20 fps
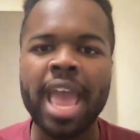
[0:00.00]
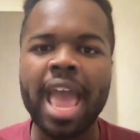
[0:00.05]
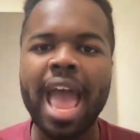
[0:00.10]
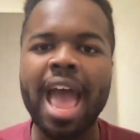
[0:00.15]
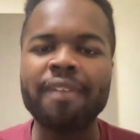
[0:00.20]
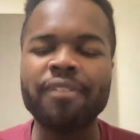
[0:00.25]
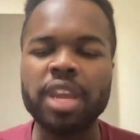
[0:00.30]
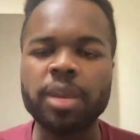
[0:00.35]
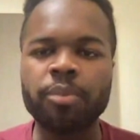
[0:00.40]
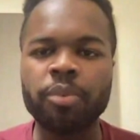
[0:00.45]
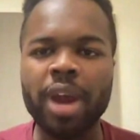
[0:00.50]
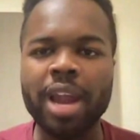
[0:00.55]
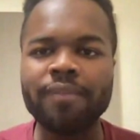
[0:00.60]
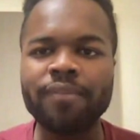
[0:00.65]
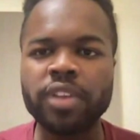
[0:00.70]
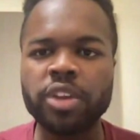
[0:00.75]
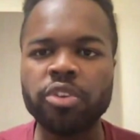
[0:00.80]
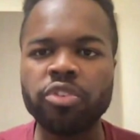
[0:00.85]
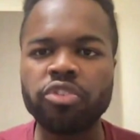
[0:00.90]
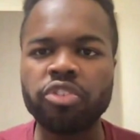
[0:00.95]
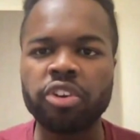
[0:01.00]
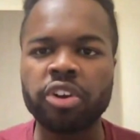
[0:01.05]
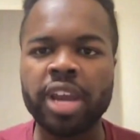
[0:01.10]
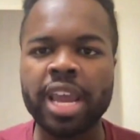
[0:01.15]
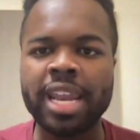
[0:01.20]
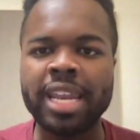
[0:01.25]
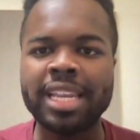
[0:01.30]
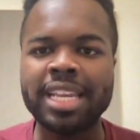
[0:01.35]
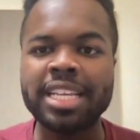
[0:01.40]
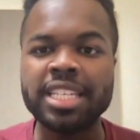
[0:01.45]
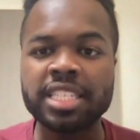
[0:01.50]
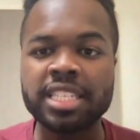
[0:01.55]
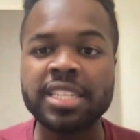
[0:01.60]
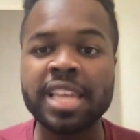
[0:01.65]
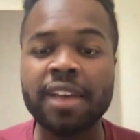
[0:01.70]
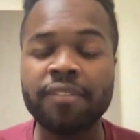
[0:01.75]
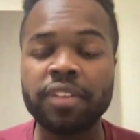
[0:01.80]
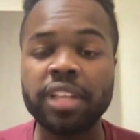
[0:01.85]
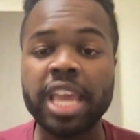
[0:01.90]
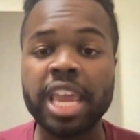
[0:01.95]
have a bright future, and he's
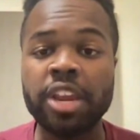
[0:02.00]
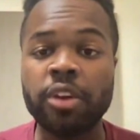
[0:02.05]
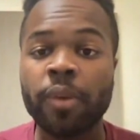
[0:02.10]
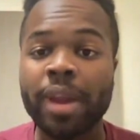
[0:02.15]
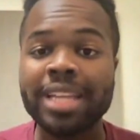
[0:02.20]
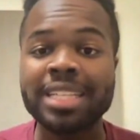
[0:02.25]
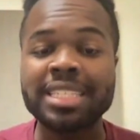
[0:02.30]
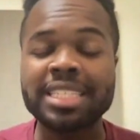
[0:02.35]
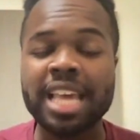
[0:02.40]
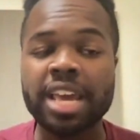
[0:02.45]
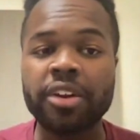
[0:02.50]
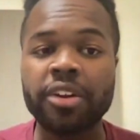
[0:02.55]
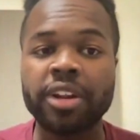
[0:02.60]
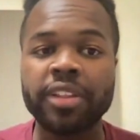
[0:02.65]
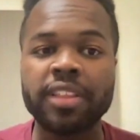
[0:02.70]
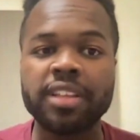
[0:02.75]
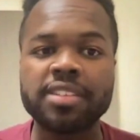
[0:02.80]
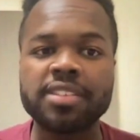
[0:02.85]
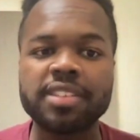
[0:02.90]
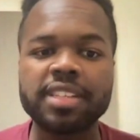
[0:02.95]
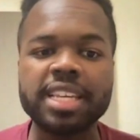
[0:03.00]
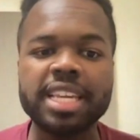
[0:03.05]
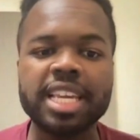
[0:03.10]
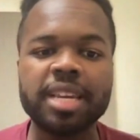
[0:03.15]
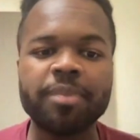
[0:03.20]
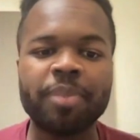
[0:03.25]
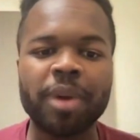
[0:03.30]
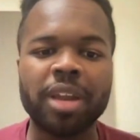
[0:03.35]
definitely a great center in this league.